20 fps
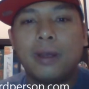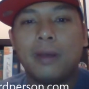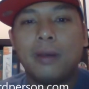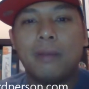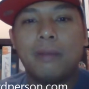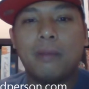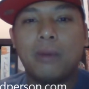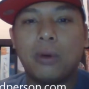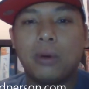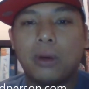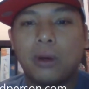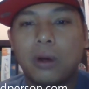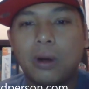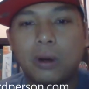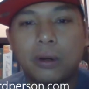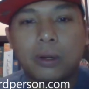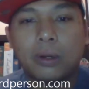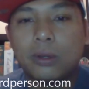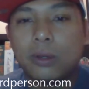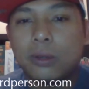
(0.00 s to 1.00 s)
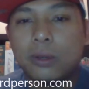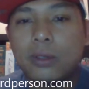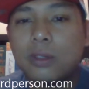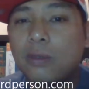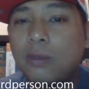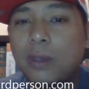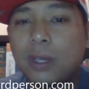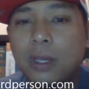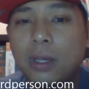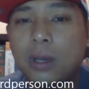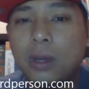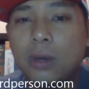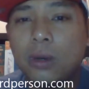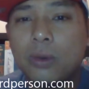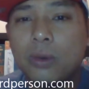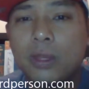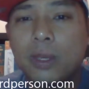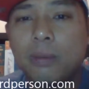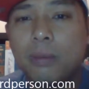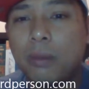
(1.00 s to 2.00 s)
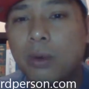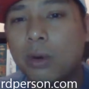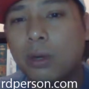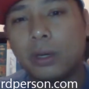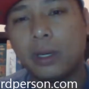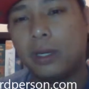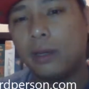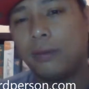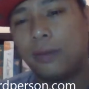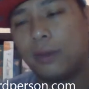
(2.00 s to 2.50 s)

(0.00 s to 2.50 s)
more articles, videos, and more. And if